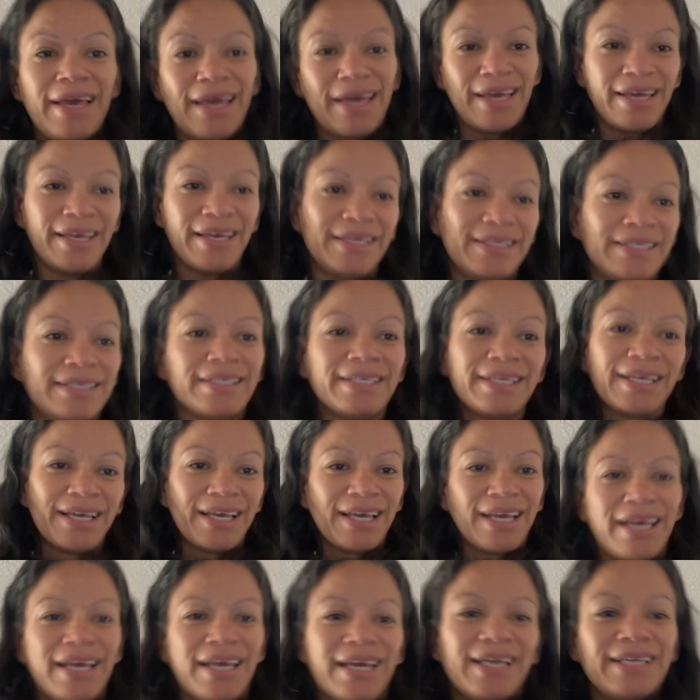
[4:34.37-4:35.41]
his
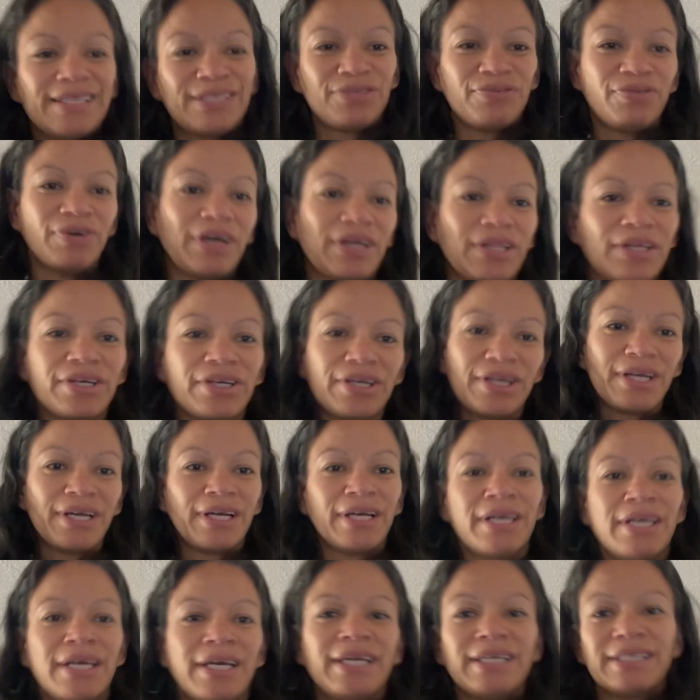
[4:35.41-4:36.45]
father.
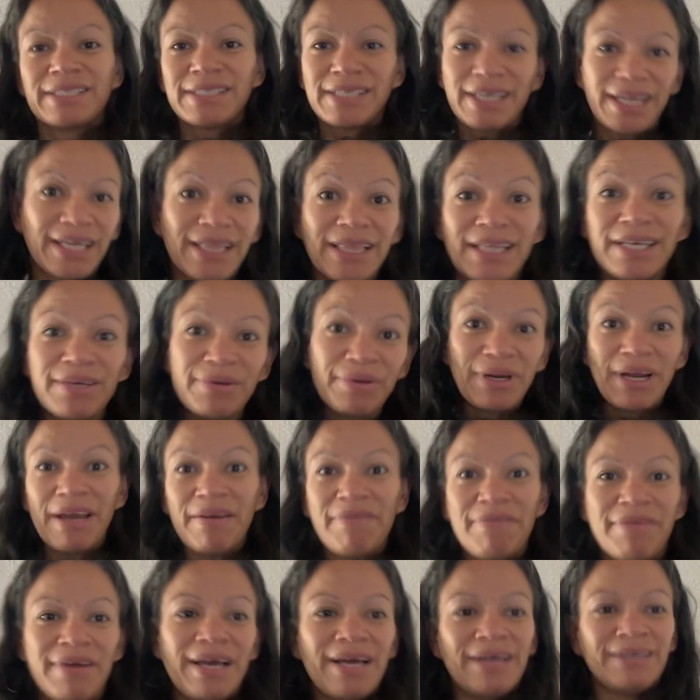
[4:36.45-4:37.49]
It's like, look what I
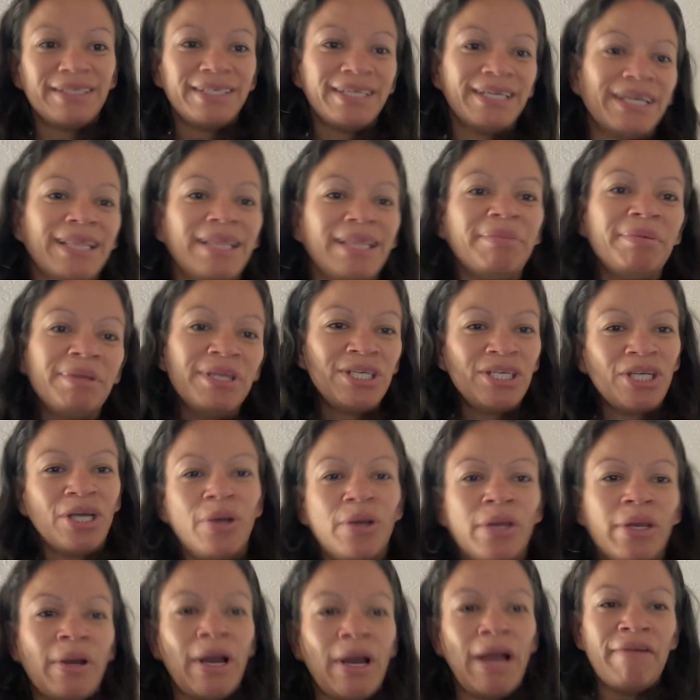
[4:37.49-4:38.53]
found. Let me show
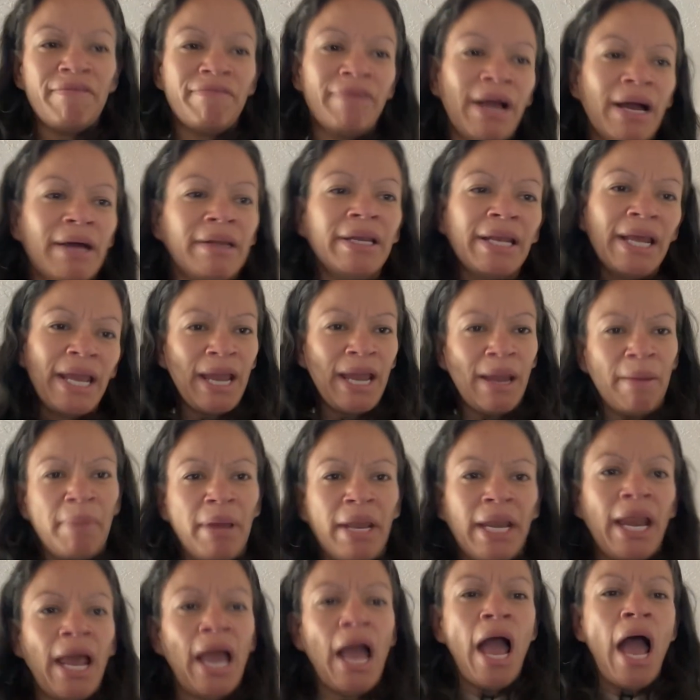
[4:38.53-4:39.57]
you. I found Ammon.